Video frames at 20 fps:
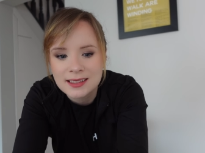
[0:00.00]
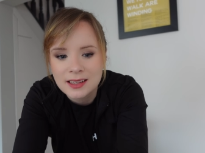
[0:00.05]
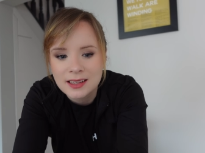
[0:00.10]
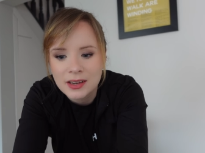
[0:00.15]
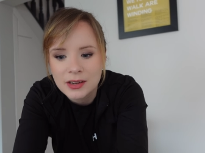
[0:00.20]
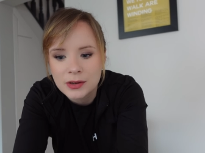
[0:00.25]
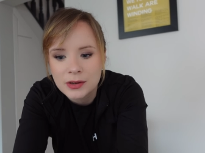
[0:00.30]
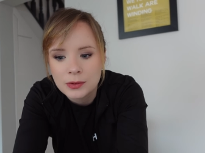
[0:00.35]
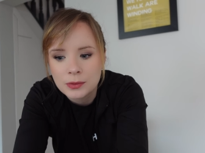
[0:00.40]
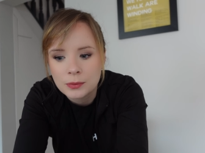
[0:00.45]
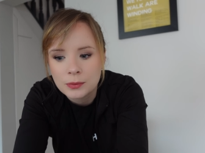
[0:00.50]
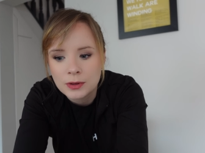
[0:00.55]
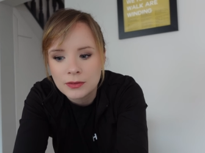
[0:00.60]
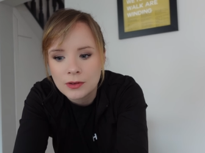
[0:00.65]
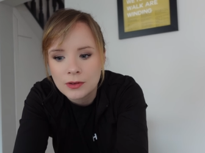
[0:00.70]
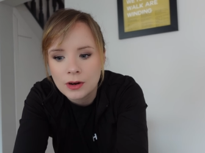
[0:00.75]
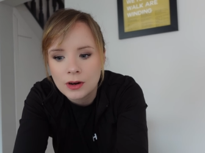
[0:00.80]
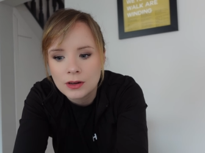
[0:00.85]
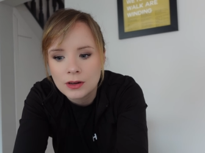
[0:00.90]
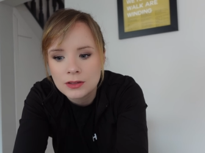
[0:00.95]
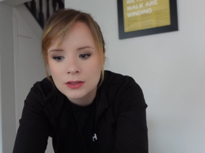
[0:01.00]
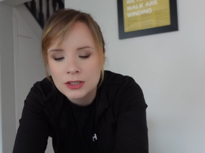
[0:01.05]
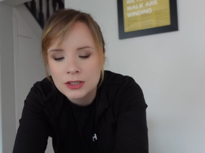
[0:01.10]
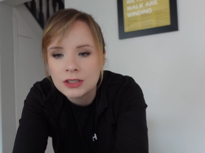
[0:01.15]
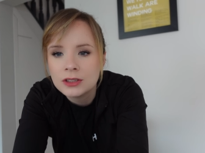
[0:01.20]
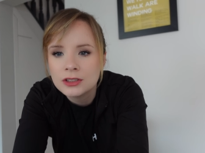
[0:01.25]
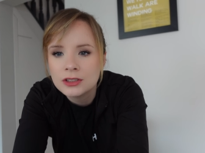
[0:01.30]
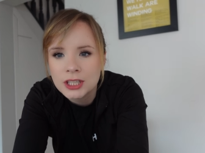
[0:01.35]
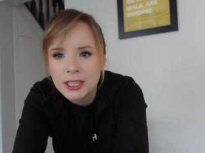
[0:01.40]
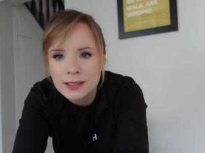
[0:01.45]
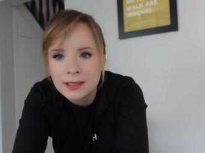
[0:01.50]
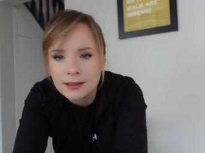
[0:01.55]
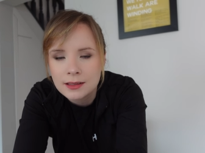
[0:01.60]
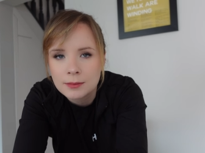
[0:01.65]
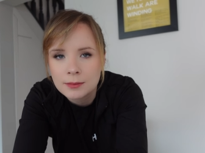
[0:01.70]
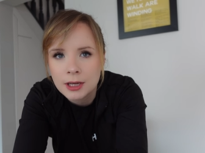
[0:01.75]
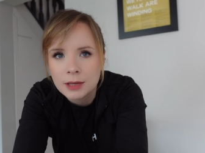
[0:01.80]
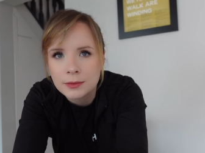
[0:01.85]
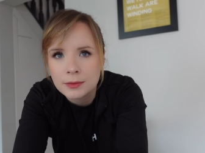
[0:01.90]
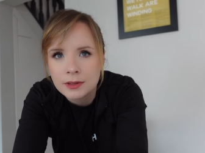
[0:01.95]
So we've got two sheets at
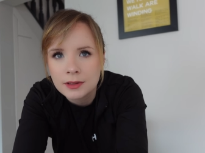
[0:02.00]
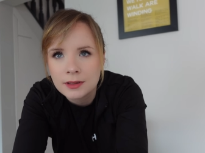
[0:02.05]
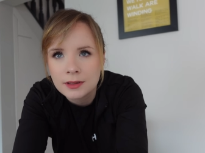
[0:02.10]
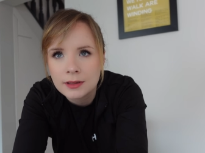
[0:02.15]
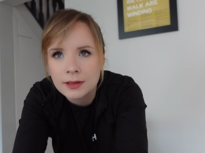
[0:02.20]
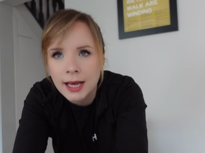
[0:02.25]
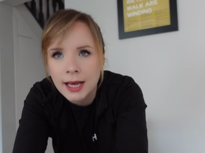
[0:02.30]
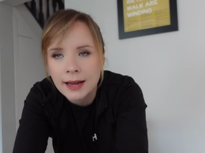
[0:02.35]
the moment.